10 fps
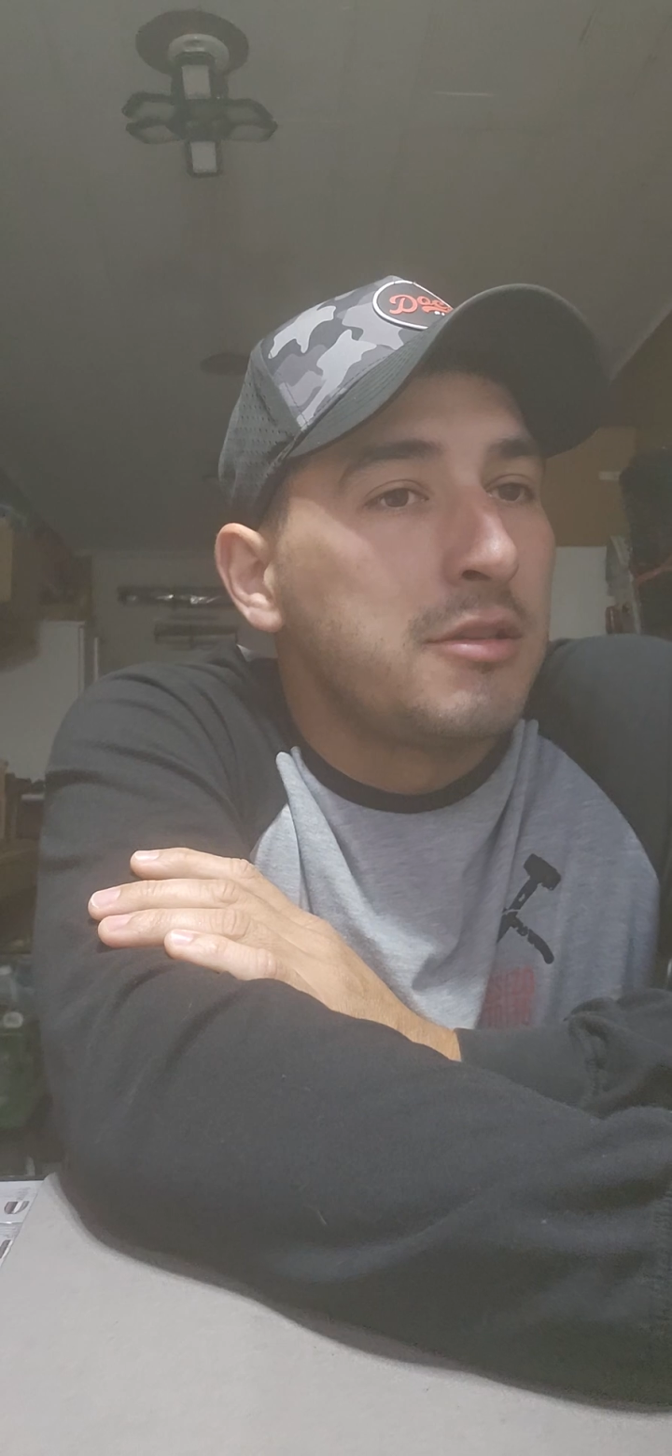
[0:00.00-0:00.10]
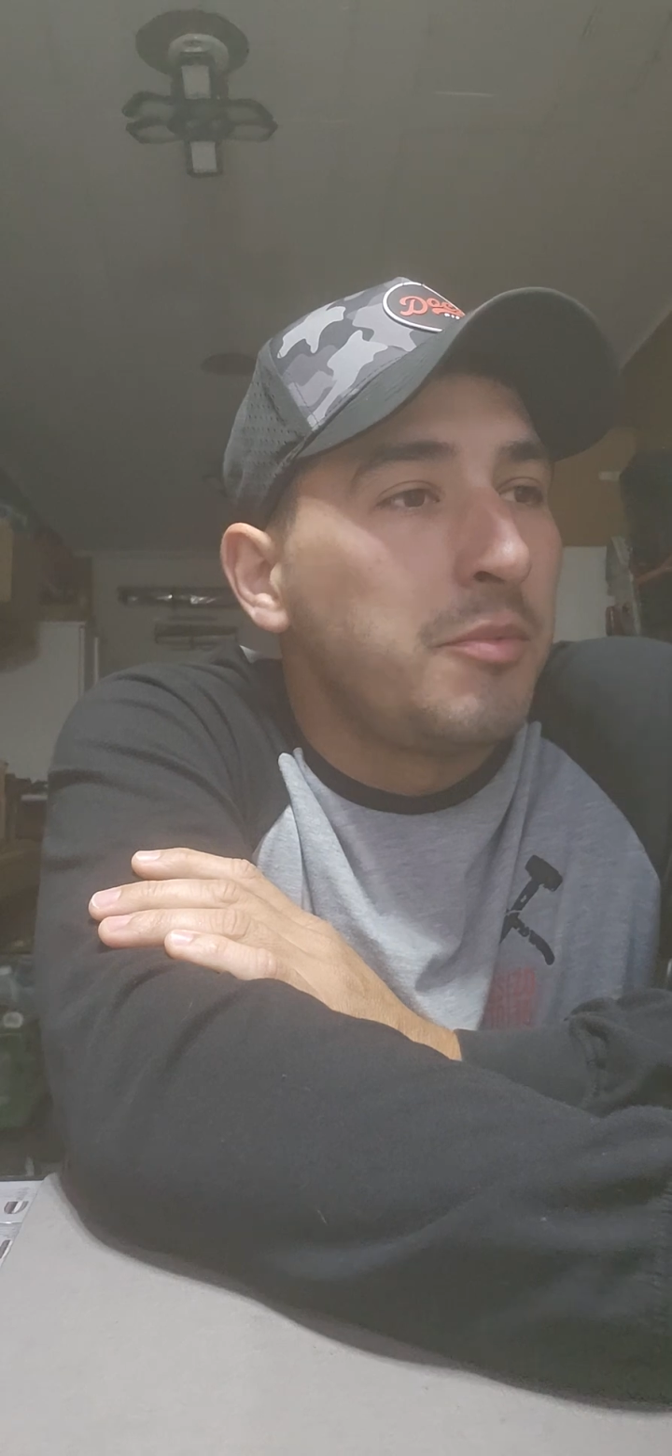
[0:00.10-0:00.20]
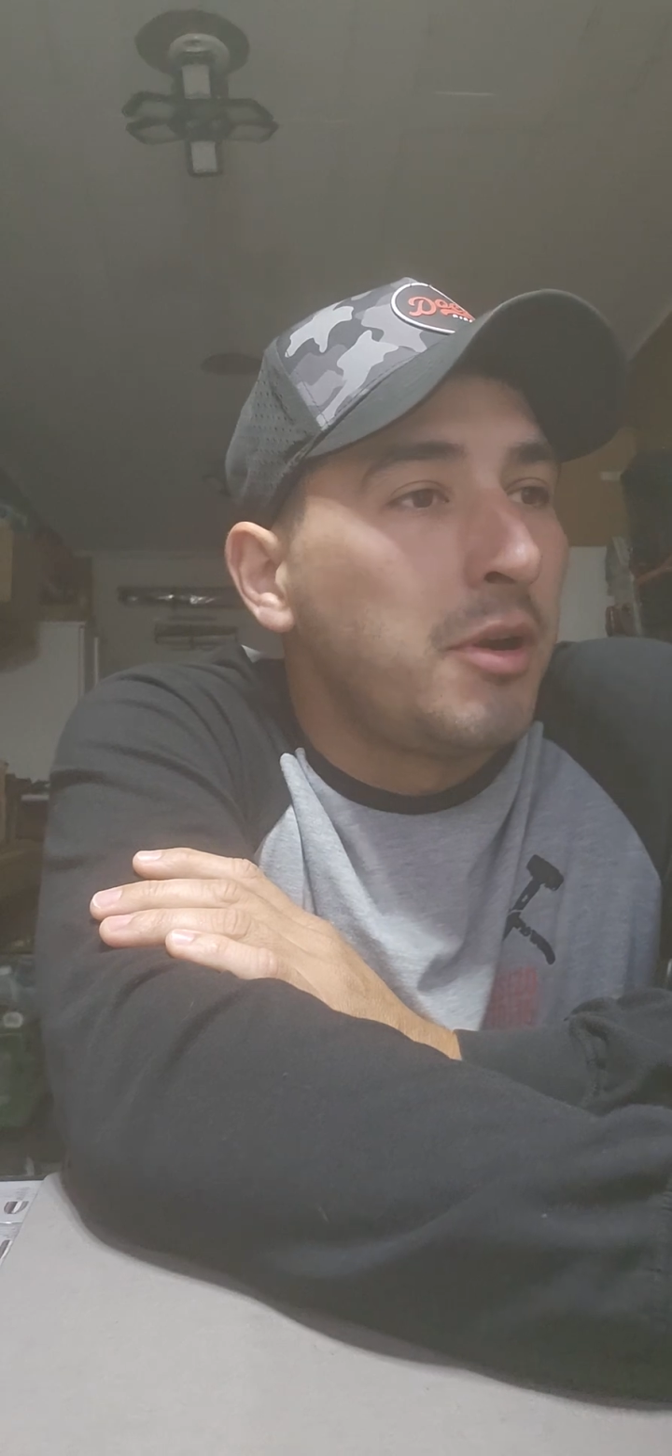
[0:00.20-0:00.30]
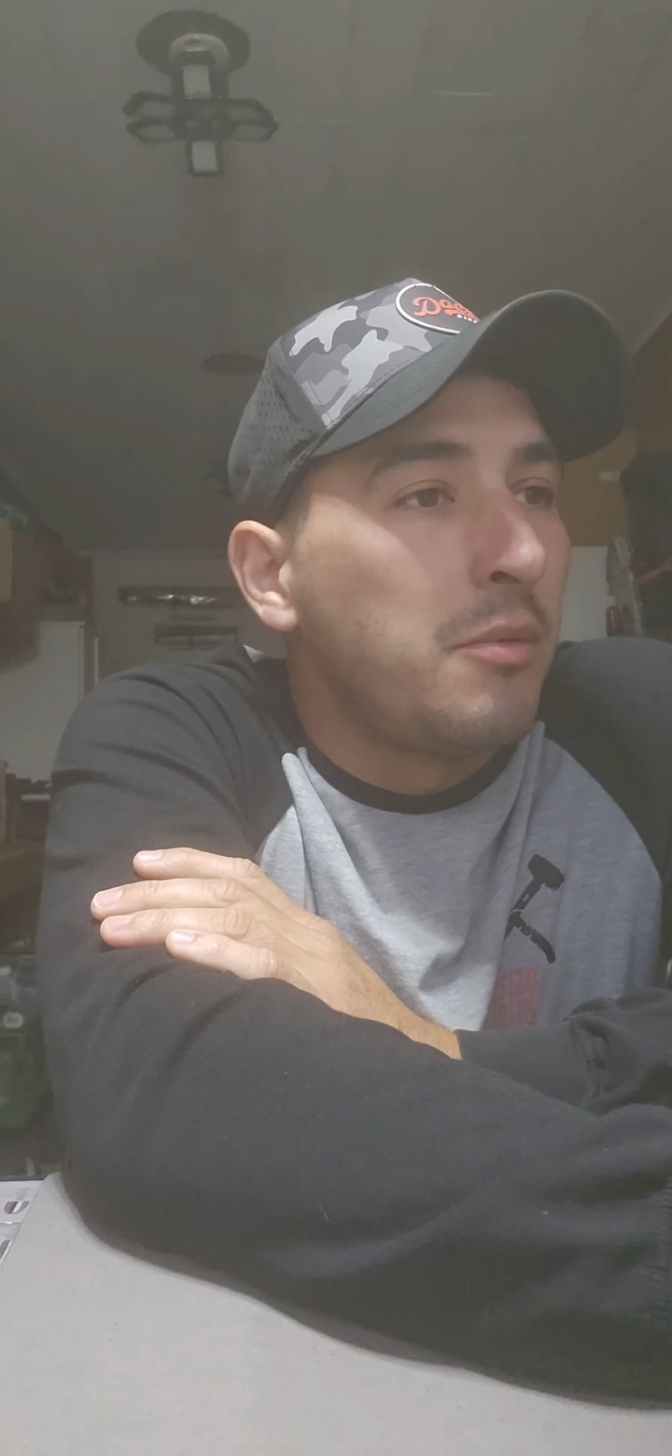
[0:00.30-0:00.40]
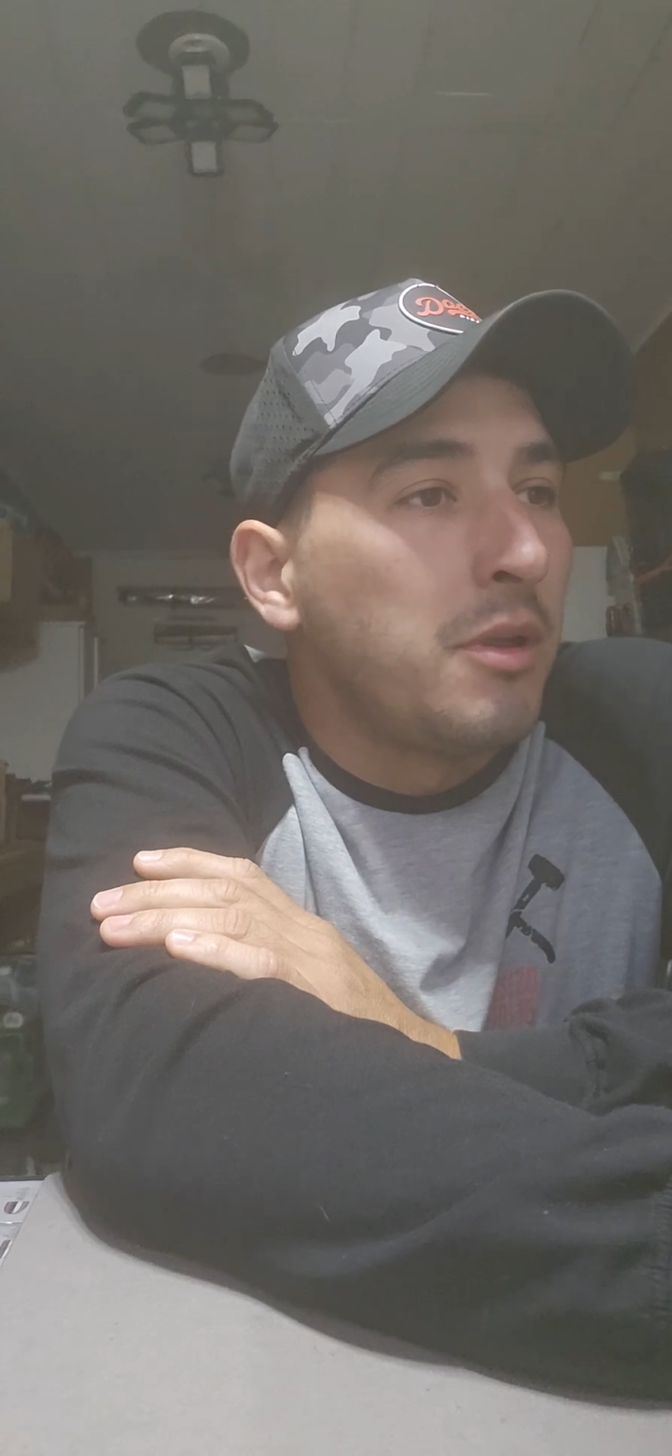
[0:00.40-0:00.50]

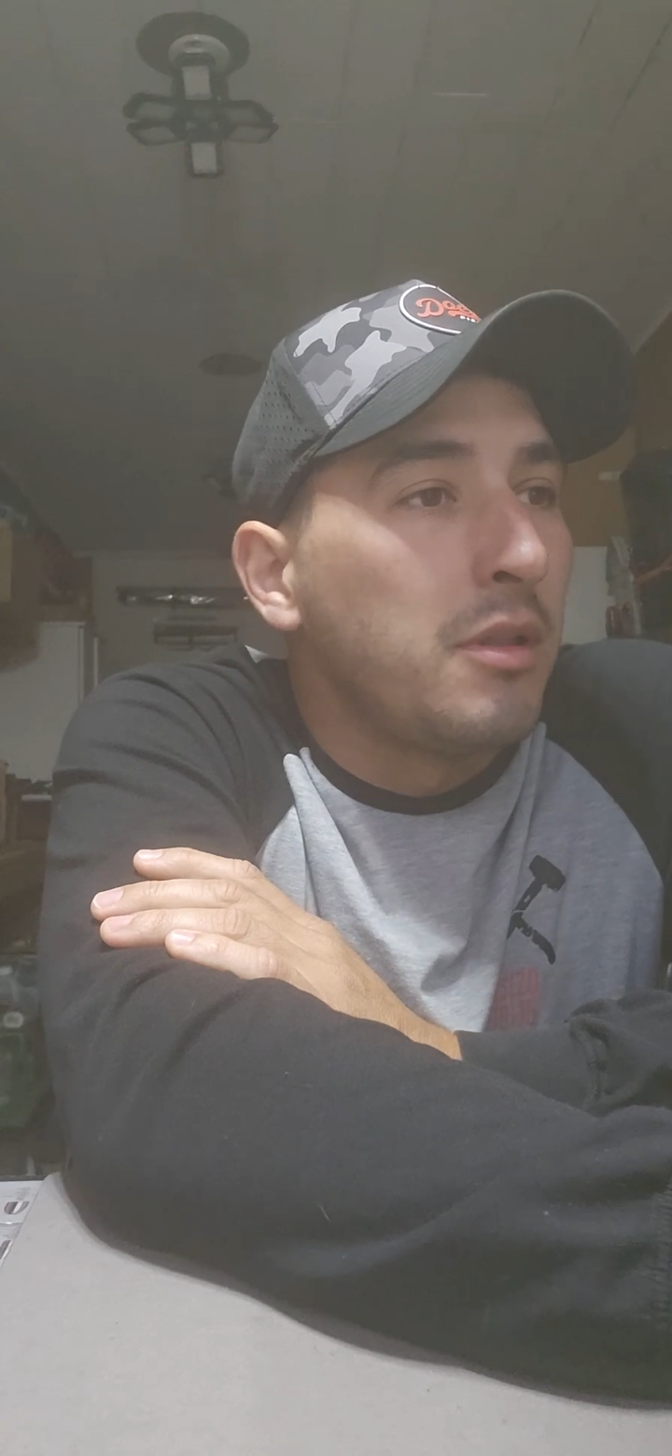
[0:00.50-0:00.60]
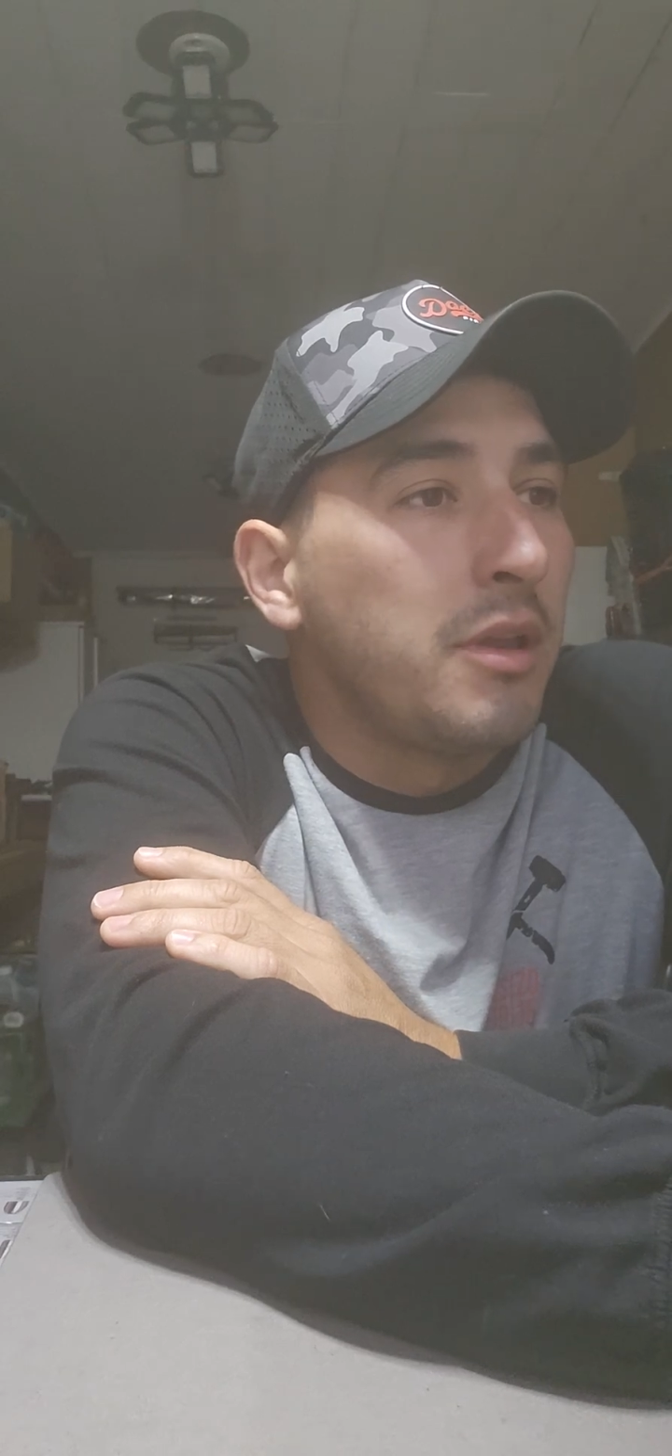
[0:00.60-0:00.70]
depending on where you look